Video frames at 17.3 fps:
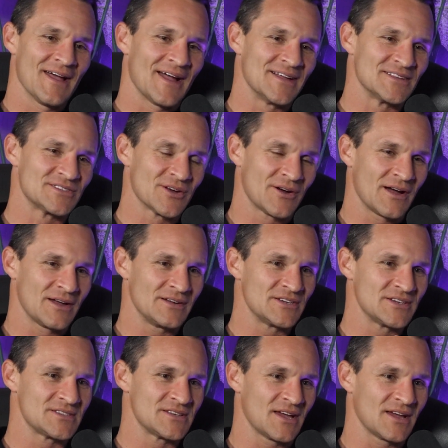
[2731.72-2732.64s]
And so I
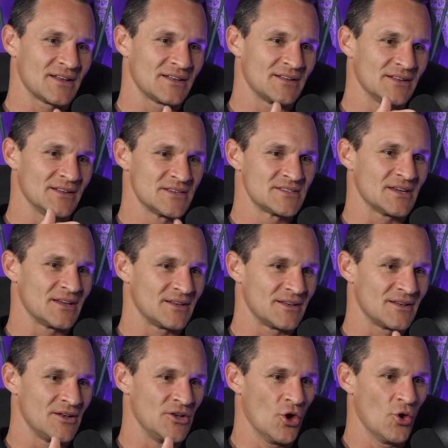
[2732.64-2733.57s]
just said,
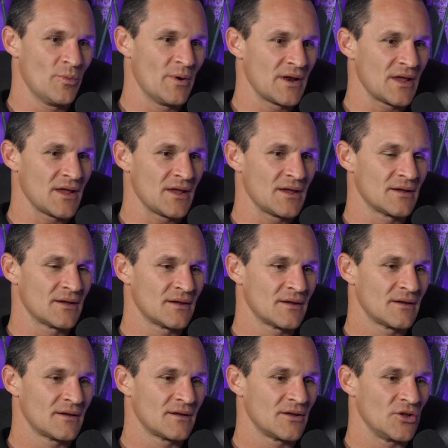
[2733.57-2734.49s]
listen,
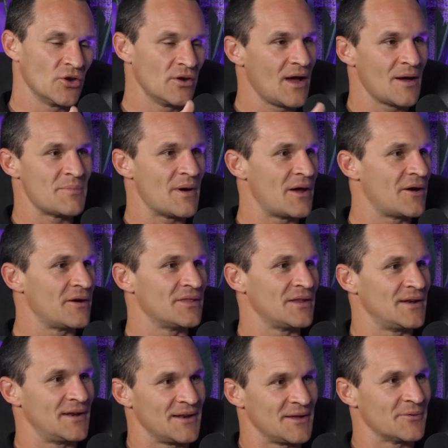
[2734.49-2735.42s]
you're not better
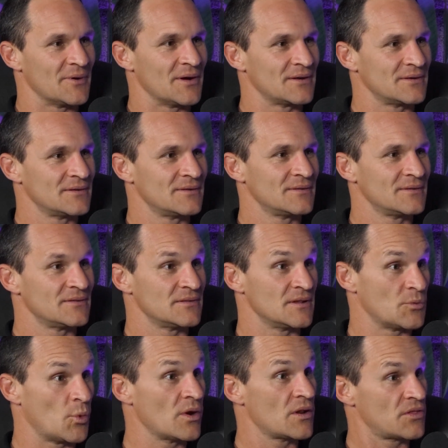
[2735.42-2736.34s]
than anyone.
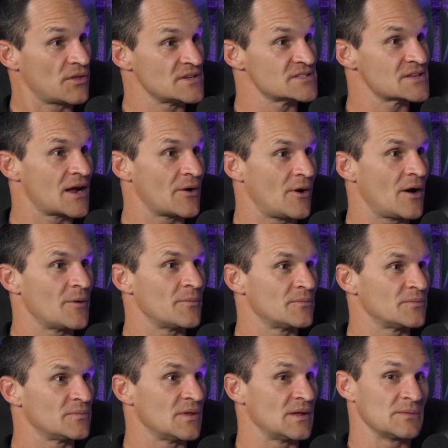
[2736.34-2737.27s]
One of the things
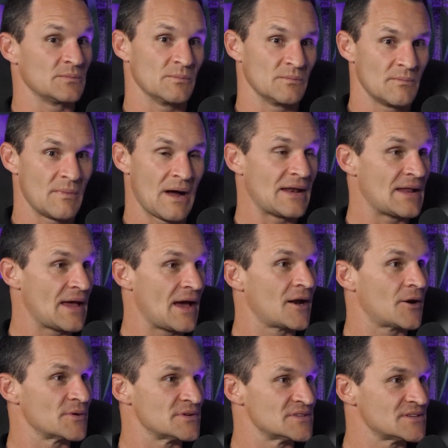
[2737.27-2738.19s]
that my dad
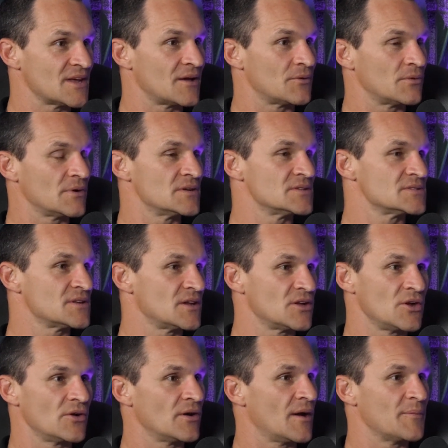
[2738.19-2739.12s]
always said was that
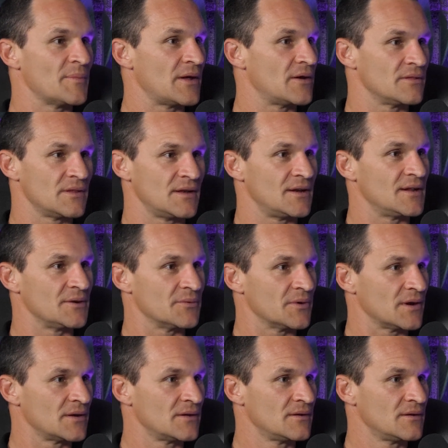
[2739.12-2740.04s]
you're not better than
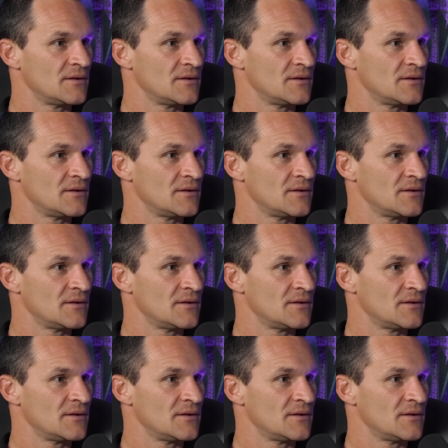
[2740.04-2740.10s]
anyone.